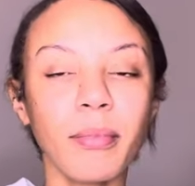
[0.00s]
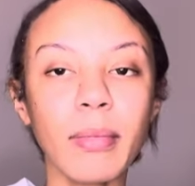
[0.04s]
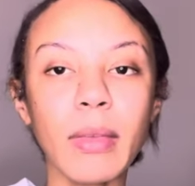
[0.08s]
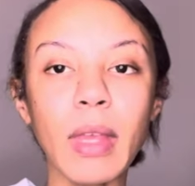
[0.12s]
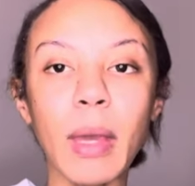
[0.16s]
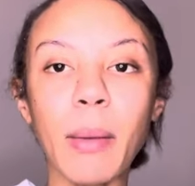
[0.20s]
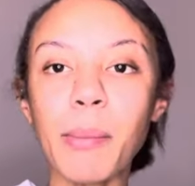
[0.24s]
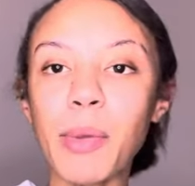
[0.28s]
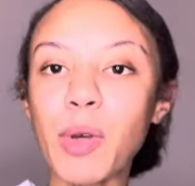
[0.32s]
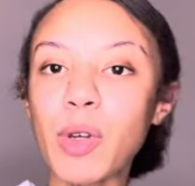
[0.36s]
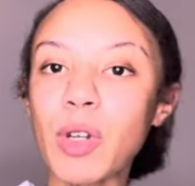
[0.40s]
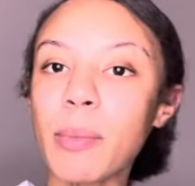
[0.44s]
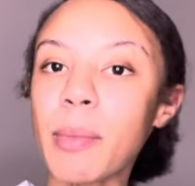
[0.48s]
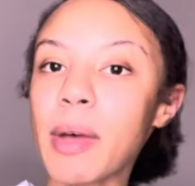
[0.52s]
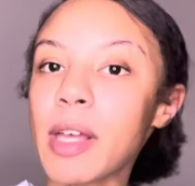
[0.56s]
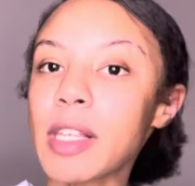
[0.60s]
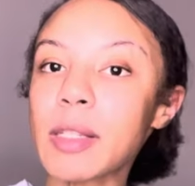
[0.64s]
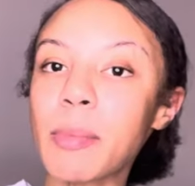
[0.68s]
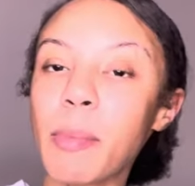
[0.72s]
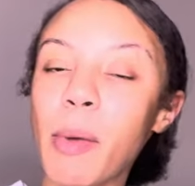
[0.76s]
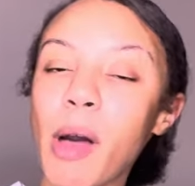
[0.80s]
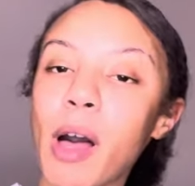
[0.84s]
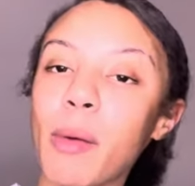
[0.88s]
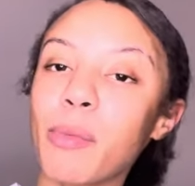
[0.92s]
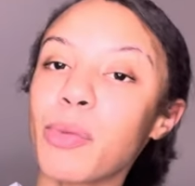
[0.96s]
I'm building my
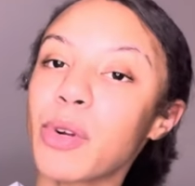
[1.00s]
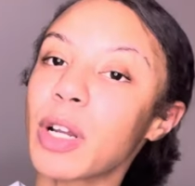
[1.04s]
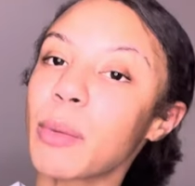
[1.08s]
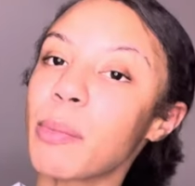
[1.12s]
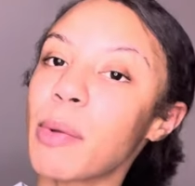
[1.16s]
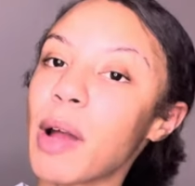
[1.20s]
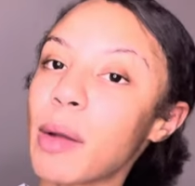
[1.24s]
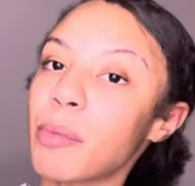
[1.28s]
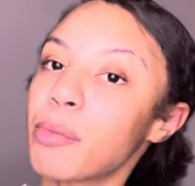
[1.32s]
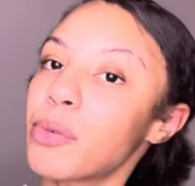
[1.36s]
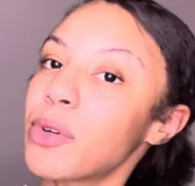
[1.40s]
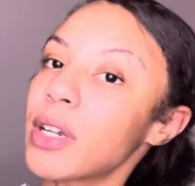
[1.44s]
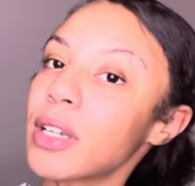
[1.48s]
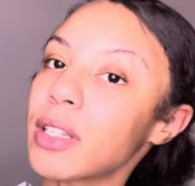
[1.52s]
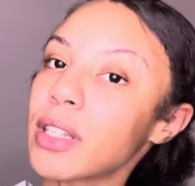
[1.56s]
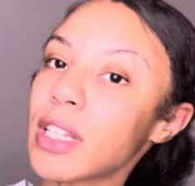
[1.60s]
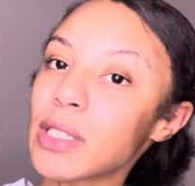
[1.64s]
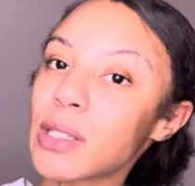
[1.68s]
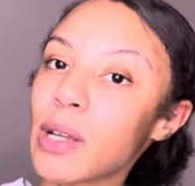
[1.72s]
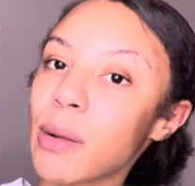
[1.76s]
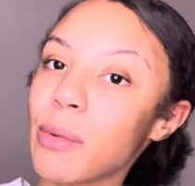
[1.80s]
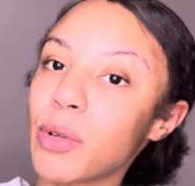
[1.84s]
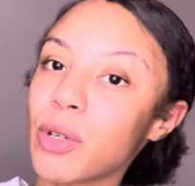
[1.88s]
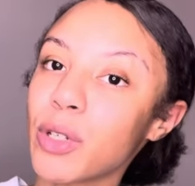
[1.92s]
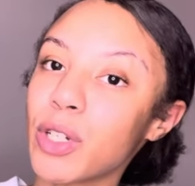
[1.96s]
spa brick by brick. That's
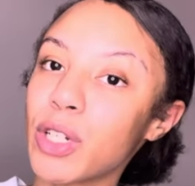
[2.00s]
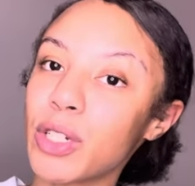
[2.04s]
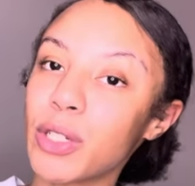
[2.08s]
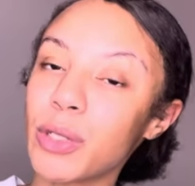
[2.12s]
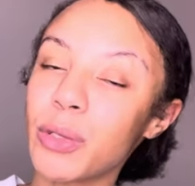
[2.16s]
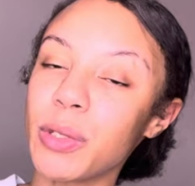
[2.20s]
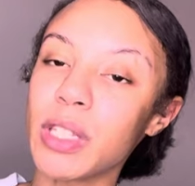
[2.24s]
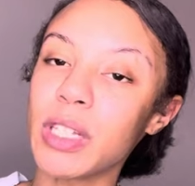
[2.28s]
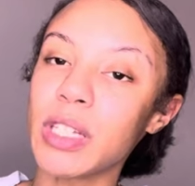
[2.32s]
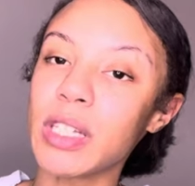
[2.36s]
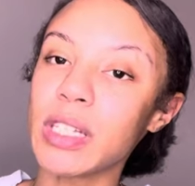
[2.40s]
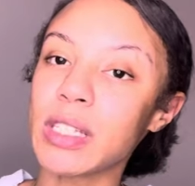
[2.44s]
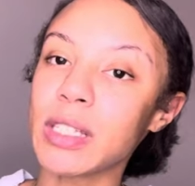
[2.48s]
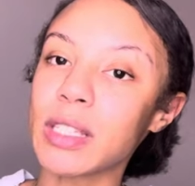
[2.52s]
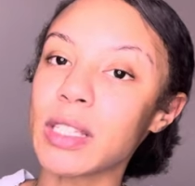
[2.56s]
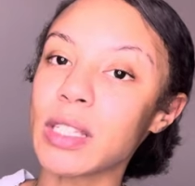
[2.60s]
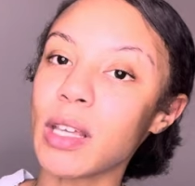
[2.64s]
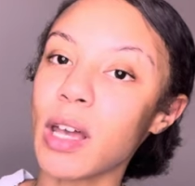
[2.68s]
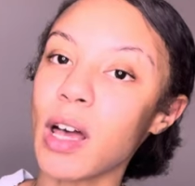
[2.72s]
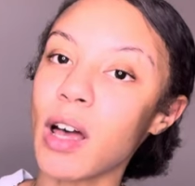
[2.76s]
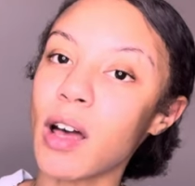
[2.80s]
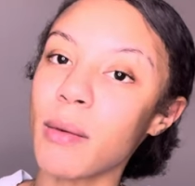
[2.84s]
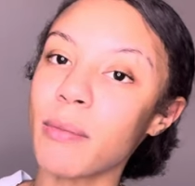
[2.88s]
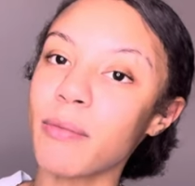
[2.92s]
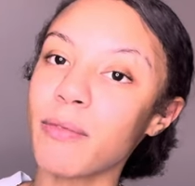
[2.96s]
how we're gonna do these
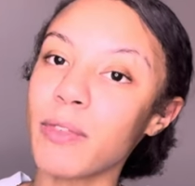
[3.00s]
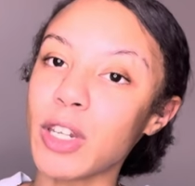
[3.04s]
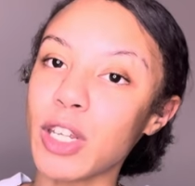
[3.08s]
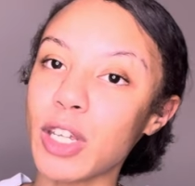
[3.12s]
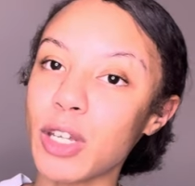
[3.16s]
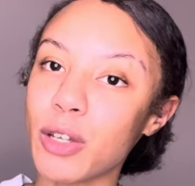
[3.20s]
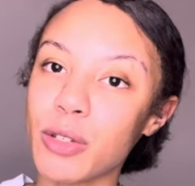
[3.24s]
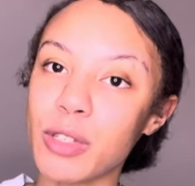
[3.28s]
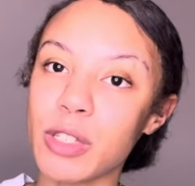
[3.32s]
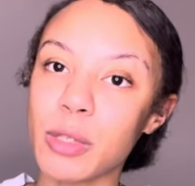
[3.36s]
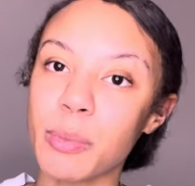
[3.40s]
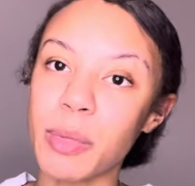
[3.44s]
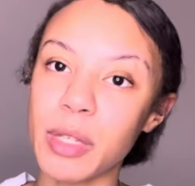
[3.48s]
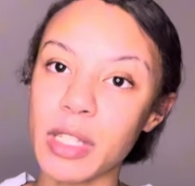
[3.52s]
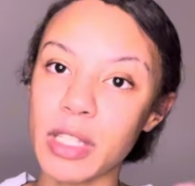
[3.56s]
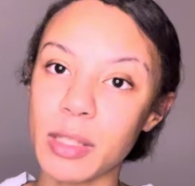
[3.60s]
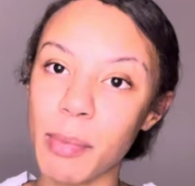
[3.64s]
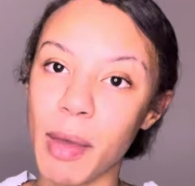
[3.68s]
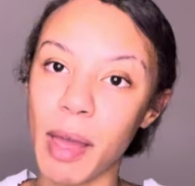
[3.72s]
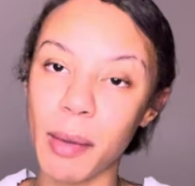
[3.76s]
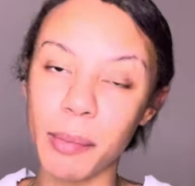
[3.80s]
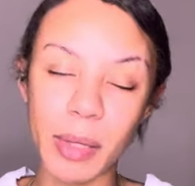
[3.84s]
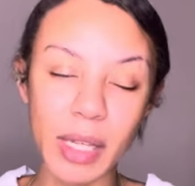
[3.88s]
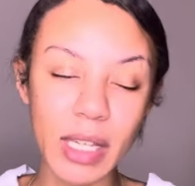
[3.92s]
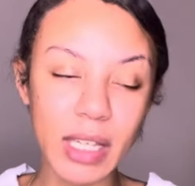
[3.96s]
um, videos, piece
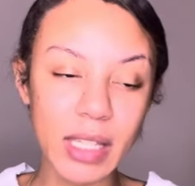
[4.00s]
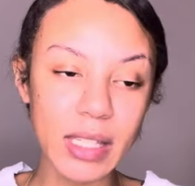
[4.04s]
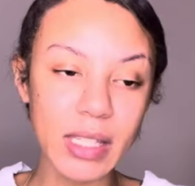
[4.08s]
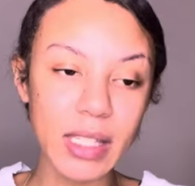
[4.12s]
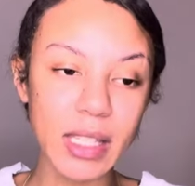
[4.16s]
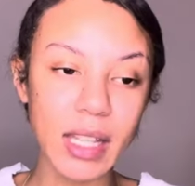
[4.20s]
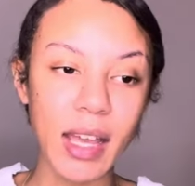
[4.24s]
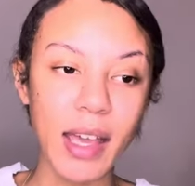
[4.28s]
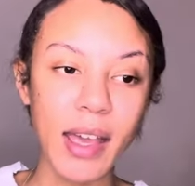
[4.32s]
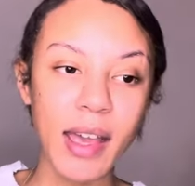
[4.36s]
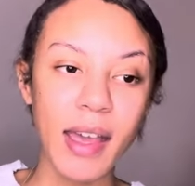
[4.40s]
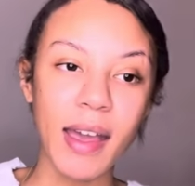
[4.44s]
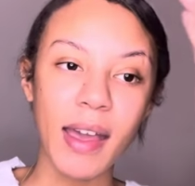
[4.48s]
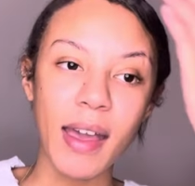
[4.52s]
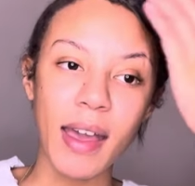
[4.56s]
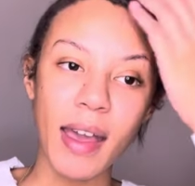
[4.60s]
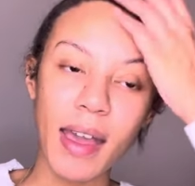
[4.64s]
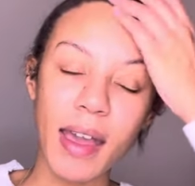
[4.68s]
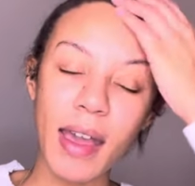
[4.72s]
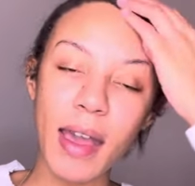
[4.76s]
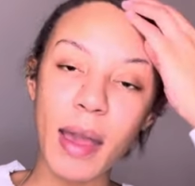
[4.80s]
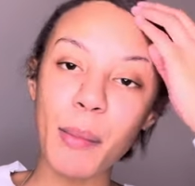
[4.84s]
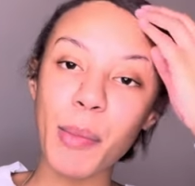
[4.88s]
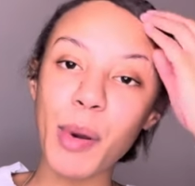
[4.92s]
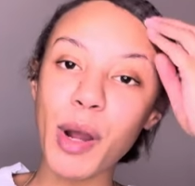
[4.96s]
by piece
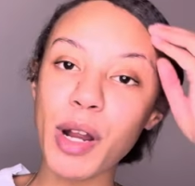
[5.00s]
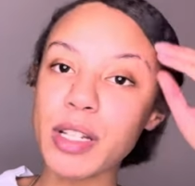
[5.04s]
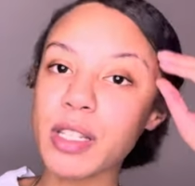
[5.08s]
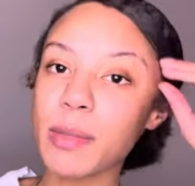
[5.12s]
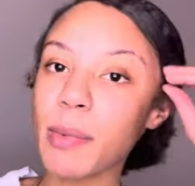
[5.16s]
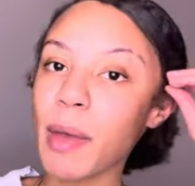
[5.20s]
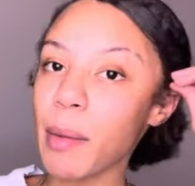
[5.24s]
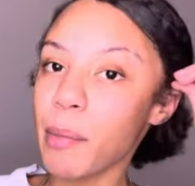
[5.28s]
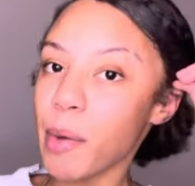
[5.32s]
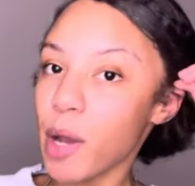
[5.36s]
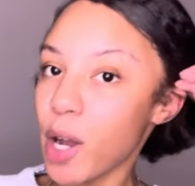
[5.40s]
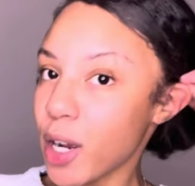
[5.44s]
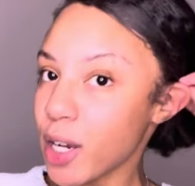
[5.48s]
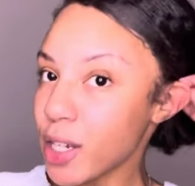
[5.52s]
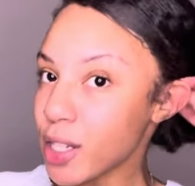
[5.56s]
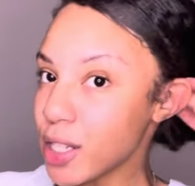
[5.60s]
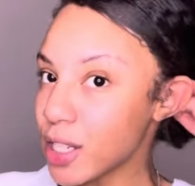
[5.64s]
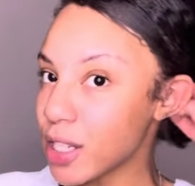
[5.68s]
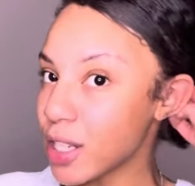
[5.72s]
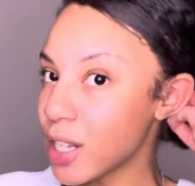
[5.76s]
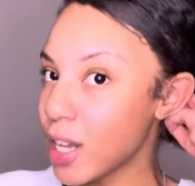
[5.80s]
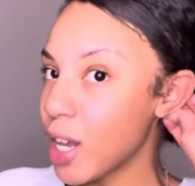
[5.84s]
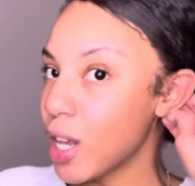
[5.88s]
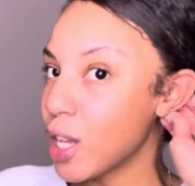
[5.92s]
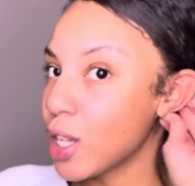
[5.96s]
and parts by parts.
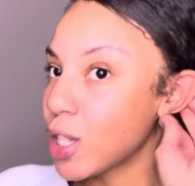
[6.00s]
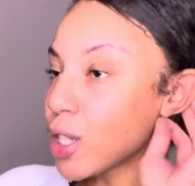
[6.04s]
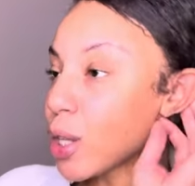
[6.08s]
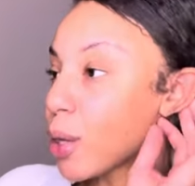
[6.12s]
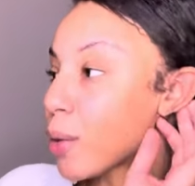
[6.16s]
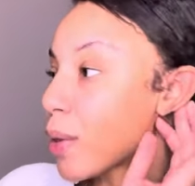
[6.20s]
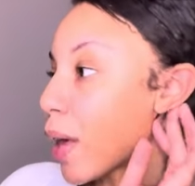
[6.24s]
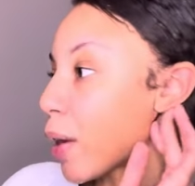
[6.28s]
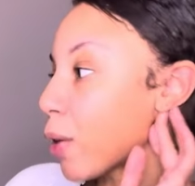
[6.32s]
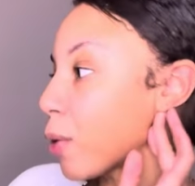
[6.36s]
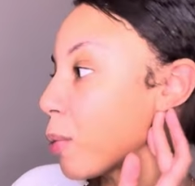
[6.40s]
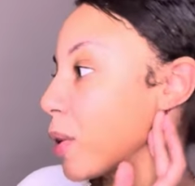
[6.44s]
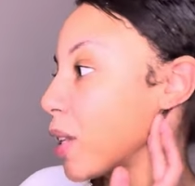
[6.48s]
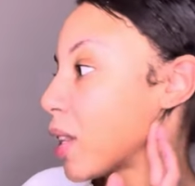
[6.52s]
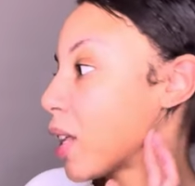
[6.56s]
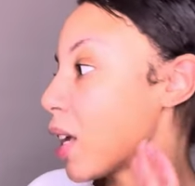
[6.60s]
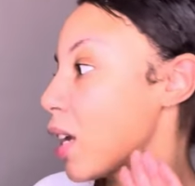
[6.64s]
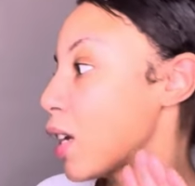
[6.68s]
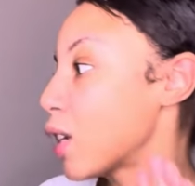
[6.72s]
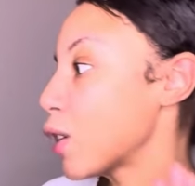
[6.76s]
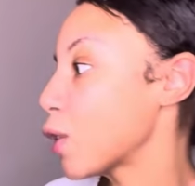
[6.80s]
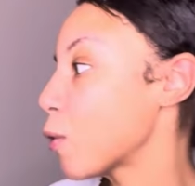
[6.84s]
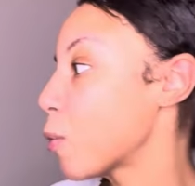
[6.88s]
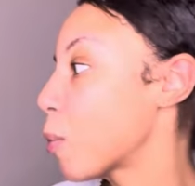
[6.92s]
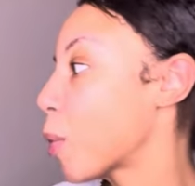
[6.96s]
So that'll be the
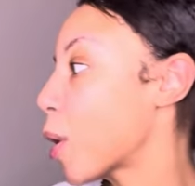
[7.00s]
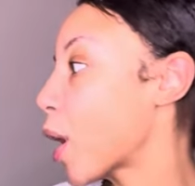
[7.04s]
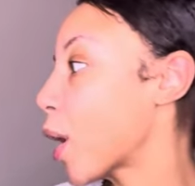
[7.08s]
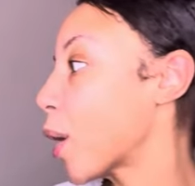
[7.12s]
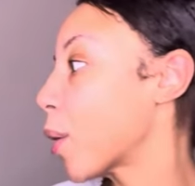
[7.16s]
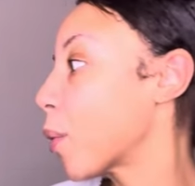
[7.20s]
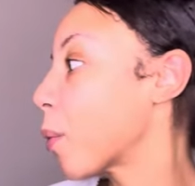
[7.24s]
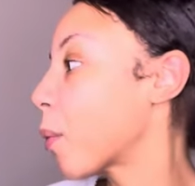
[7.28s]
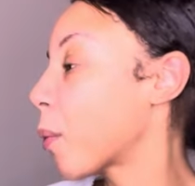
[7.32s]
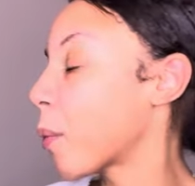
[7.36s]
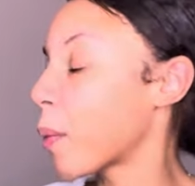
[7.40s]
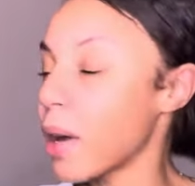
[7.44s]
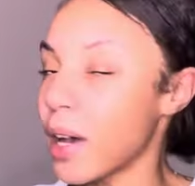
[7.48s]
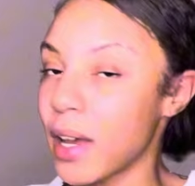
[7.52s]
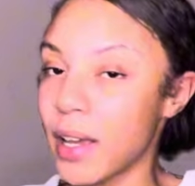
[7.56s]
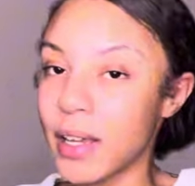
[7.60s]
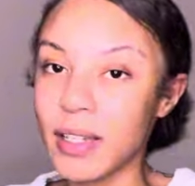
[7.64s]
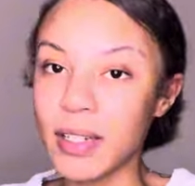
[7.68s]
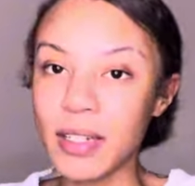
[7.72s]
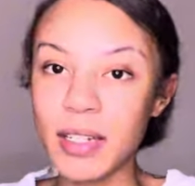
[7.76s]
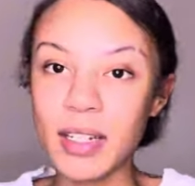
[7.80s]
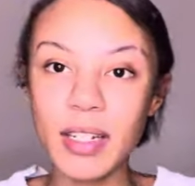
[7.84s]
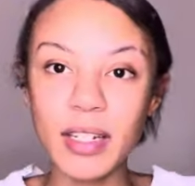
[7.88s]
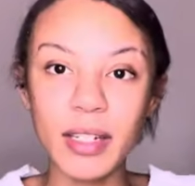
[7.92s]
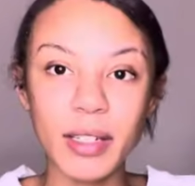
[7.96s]
end of part
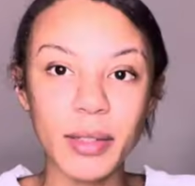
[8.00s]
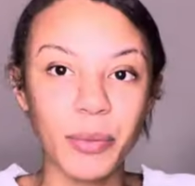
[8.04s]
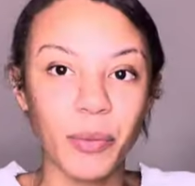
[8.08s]
one.